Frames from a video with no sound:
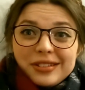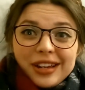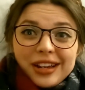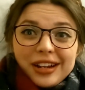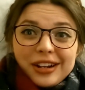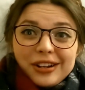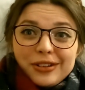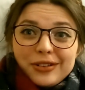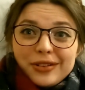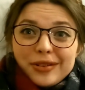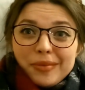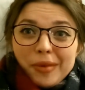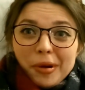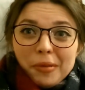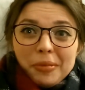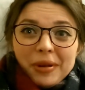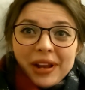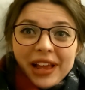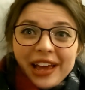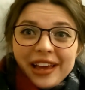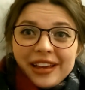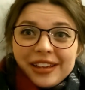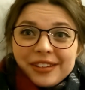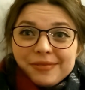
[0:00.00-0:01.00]
include in my
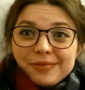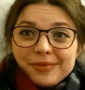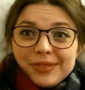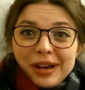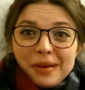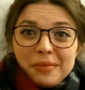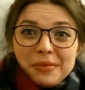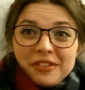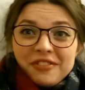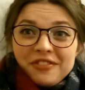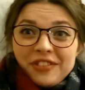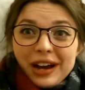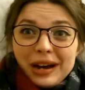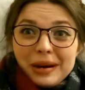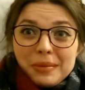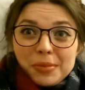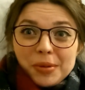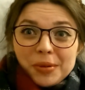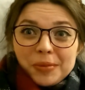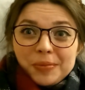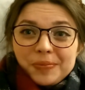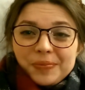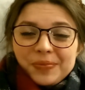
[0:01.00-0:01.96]
play. That'd be fab.